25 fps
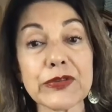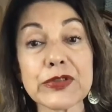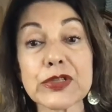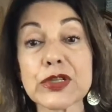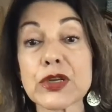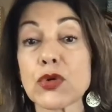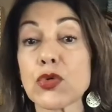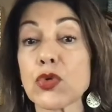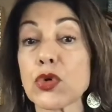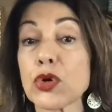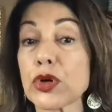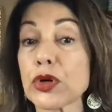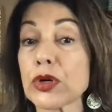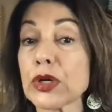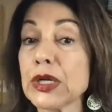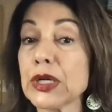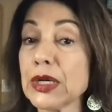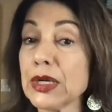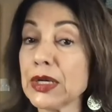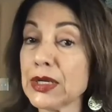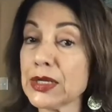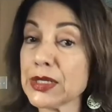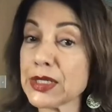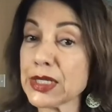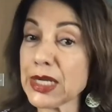So we're
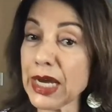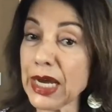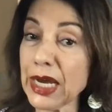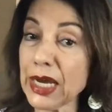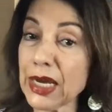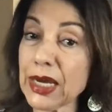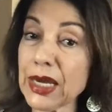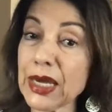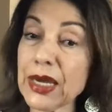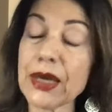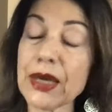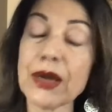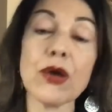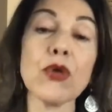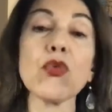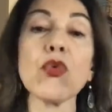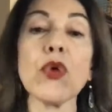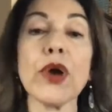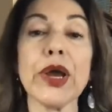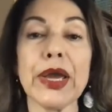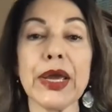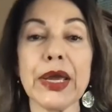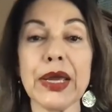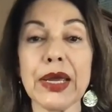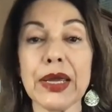taking
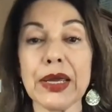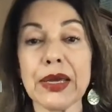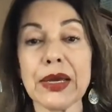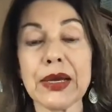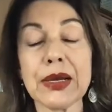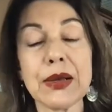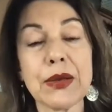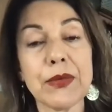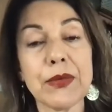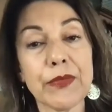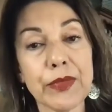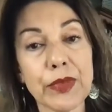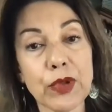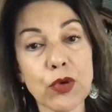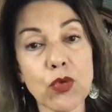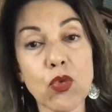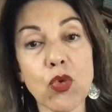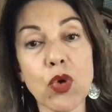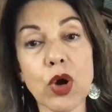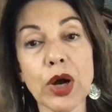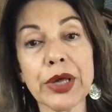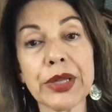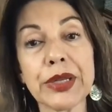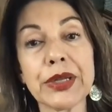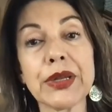away
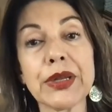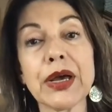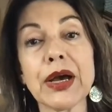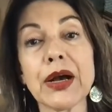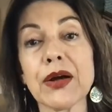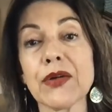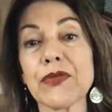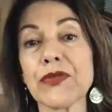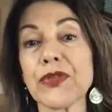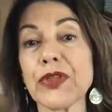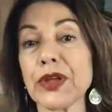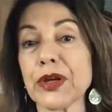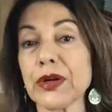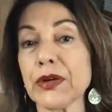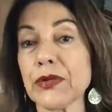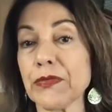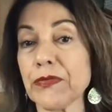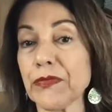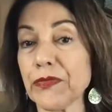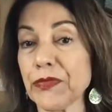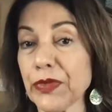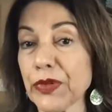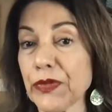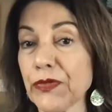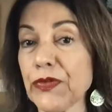one of the
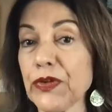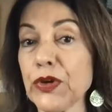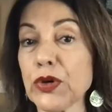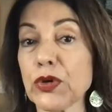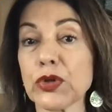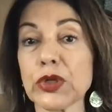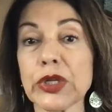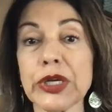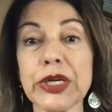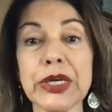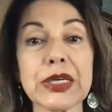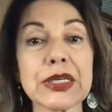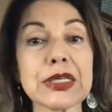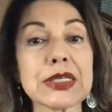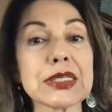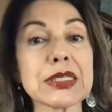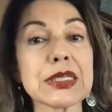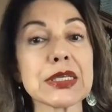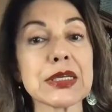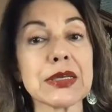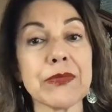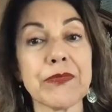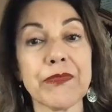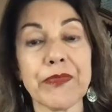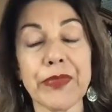
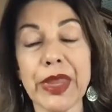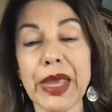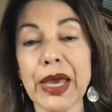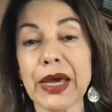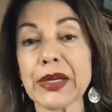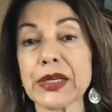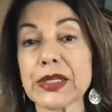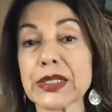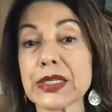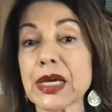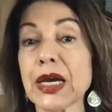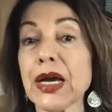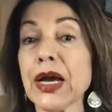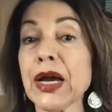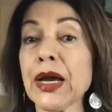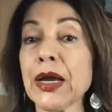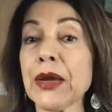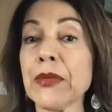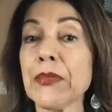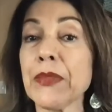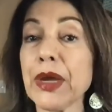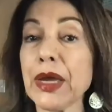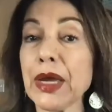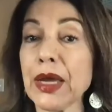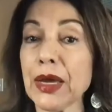fuelings at a
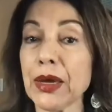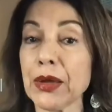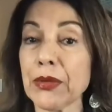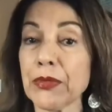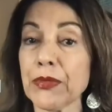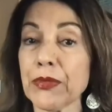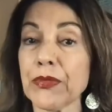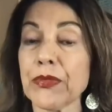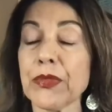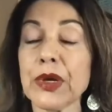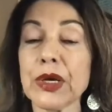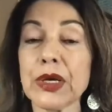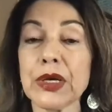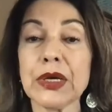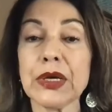time and